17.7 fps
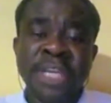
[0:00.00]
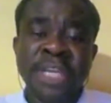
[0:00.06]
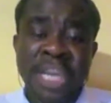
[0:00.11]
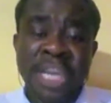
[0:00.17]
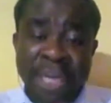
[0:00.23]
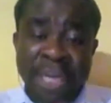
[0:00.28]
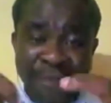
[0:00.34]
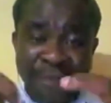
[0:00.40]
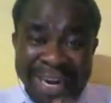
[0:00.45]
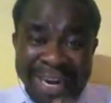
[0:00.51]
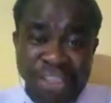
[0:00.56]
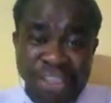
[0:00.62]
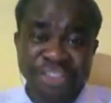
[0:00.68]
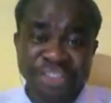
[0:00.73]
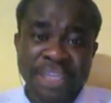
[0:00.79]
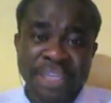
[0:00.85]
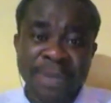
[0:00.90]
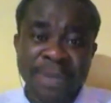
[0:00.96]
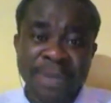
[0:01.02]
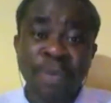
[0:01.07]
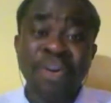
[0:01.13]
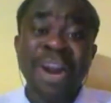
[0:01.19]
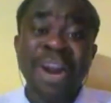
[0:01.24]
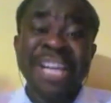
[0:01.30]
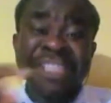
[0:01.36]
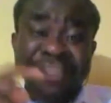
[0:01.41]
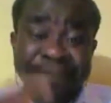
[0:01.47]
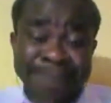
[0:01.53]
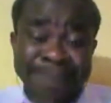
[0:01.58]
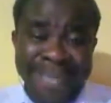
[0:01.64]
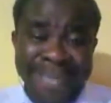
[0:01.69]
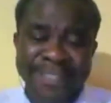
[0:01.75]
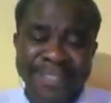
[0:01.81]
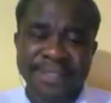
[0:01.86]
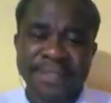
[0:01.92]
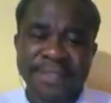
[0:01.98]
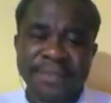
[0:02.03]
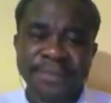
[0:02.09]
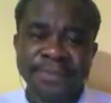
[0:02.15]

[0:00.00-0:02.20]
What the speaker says: in the financial statement with respect